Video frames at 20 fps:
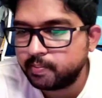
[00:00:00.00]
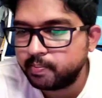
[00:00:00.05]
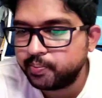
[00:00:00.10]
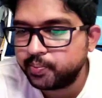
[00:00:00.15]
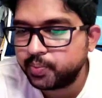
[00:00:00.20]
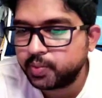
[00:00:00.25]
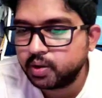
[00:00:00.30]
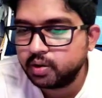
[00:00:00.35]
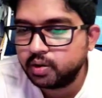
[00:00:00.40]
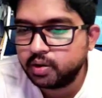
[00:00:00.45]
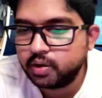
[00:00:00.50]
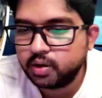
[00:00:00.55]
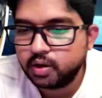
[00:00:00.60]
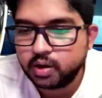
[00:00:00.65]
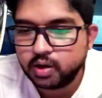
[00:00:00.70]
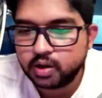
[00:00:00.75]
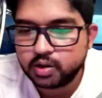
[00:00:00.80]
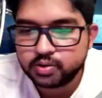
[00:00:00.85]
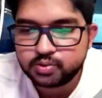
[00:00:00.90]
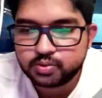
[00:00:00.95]
down,
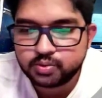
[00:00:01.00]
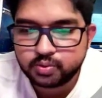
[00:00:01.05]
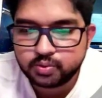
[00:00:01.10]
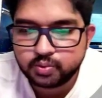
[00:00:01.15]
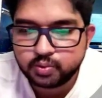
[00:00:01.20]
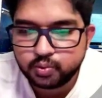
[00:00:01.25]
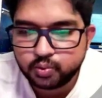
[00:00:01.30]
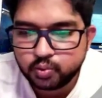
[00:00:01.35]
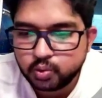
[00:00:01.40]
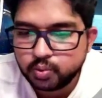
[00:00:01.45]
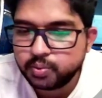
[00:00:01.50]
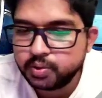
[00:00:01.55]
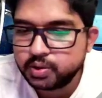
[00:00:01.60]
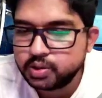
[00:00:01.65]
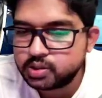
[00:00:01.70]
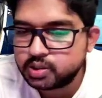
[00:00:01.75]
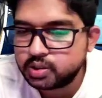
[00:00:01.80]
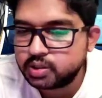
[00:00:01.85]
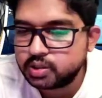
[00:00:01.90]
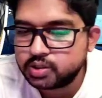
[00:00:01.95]
and so on.
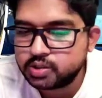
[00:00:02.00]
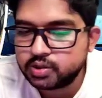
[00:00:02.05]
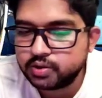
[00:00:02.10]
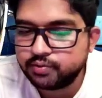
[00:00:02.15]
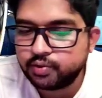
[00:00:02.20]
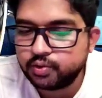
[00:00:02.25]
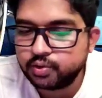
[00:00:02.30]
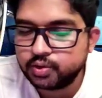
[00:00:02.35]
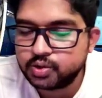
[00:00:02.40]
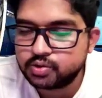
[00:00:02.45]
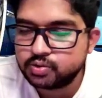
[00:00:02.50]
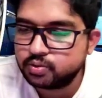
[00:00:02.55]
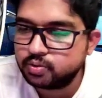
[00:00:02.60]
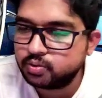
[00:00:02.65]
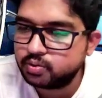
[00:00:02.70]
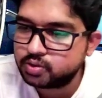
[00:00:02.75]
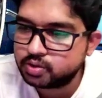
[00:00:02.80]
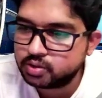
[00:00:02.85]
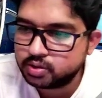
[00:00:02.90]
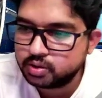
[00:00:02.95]
Whoever is interested for
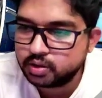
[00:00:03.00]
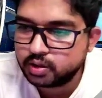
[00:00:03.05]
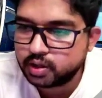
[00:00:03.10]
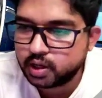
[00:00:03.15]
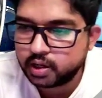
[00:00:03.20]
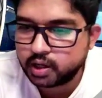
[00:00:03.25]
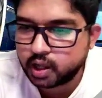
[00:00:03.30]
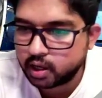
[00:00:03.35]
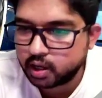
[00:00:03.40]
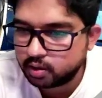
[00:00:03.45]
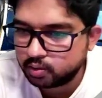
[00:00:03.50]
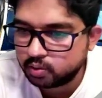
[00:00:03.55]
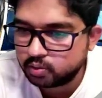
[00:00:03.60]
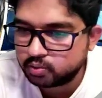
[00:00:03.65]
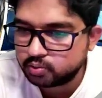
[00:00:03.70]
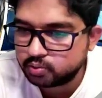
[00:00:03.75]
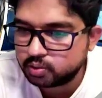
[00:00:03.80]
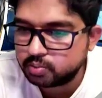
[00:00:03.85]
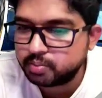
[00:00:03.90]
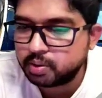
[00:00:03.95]
this course can
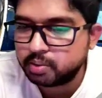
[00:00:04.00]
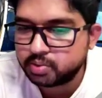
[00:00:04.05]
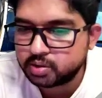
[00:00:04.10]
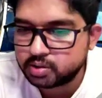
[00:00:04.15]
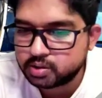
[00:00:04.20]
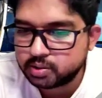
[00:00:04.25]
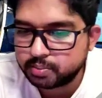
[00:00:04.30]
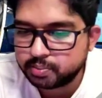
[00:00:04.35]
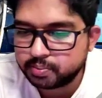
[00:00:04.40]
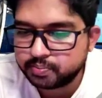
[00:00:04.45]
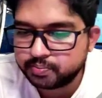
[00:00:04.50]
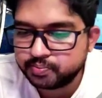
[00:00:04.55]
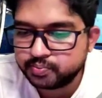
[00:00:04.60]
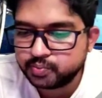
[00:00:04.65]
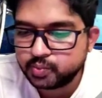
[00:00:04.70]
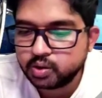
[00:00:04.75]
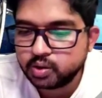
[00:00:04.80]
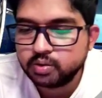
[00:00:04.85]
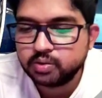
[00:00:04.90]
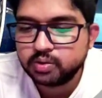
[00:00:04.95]
enroll to the membership.
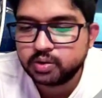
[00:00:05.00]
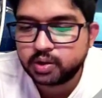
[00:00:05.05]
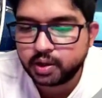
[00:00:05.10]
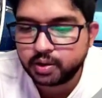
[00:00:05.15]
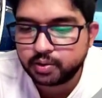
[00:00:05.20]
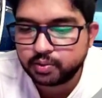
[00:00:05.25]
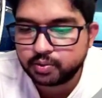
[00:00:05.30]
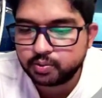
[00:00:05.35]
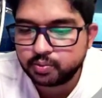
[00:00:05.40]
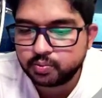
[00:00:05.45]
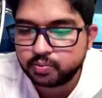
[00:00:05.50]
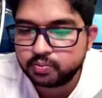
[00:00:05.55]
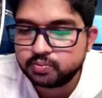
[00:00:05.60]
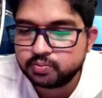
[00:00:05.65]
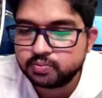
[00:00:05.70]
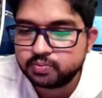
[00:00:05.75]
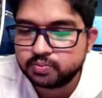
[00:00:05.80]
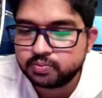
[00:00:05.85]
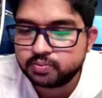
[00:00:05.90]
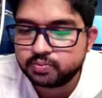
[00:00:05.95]
Thank
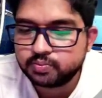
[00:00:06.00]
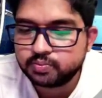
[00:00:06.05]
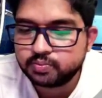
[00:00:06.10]
you.